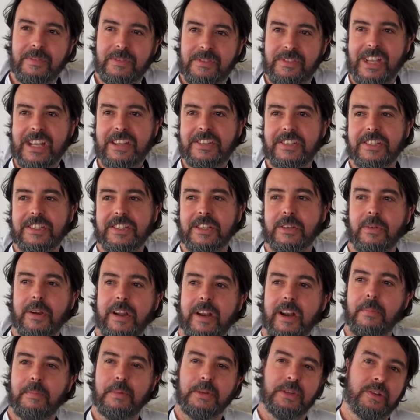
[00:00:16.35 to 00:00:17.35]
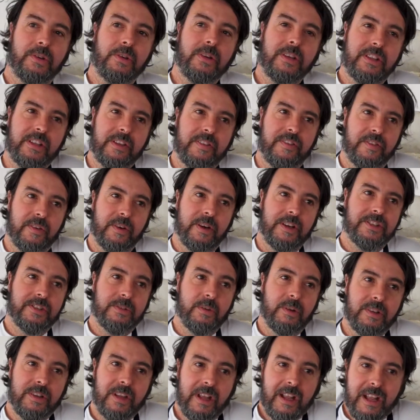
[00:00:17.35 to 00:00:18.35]
Taste is a great opportunity for us.
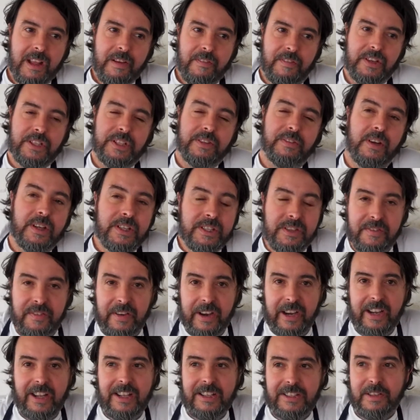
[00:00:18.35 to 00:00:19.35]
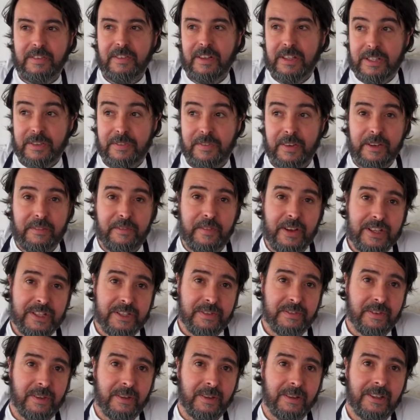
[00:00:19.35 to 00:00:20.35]
So first of all, it's a fun
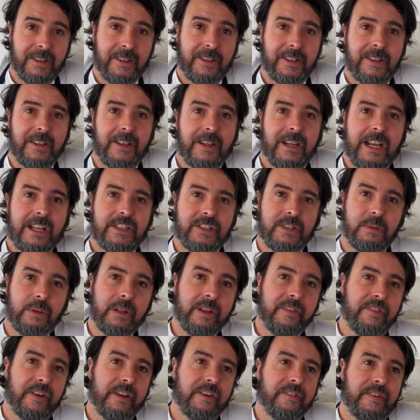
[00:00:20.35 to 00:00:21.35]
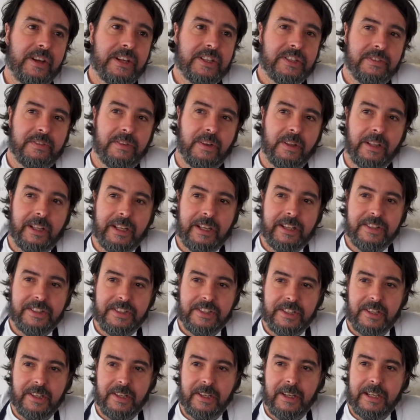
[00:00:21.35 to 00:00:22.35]
festival. It's a really fun festival, and
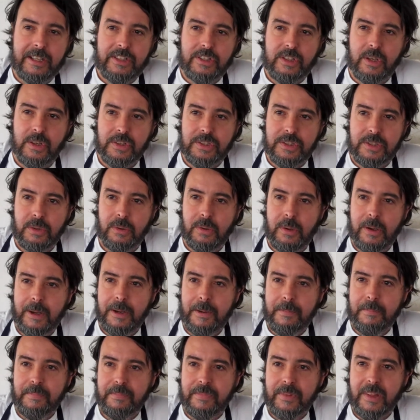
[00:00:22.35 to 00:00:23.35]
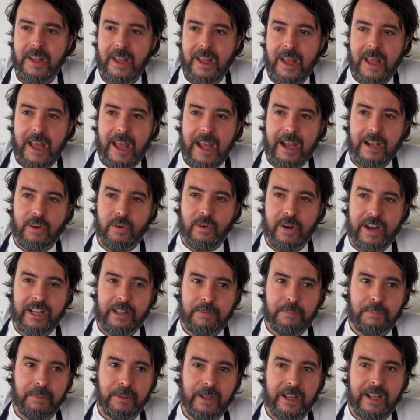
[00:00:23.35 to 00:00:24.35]
it's also a great
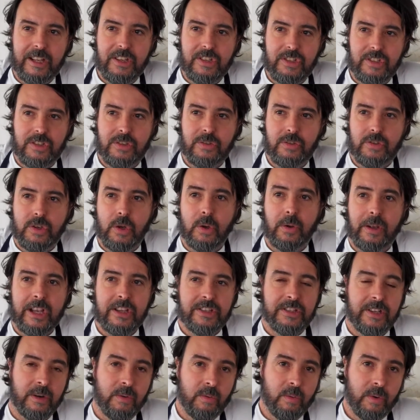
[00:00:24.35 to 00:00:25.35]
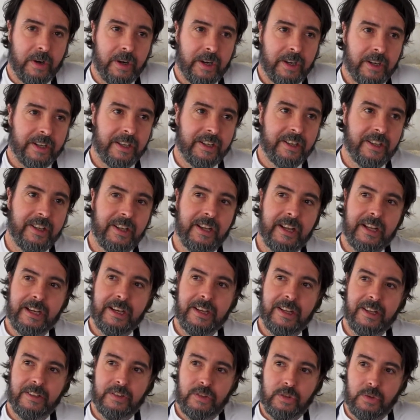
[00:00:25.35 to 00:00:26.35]
place to showcase our work
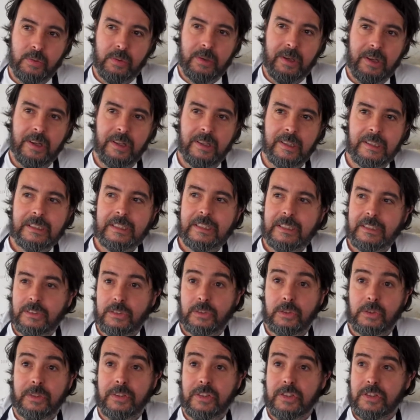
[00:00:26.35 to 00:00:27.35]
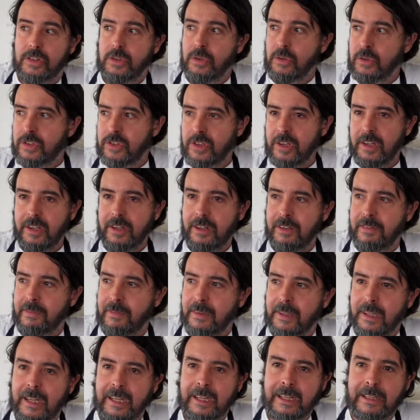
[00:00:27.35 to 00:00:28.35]
to this huge
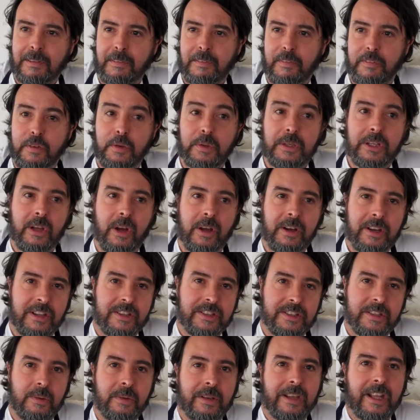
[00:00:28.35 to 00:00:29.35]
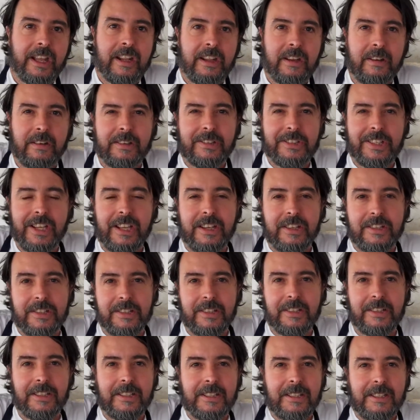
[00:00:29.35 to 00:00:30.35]
foodie audience that we get here at Taste.
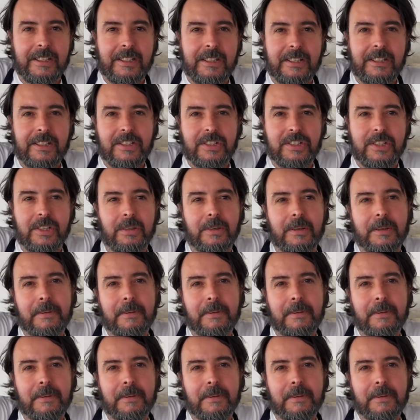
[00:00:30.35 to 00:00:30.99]
So,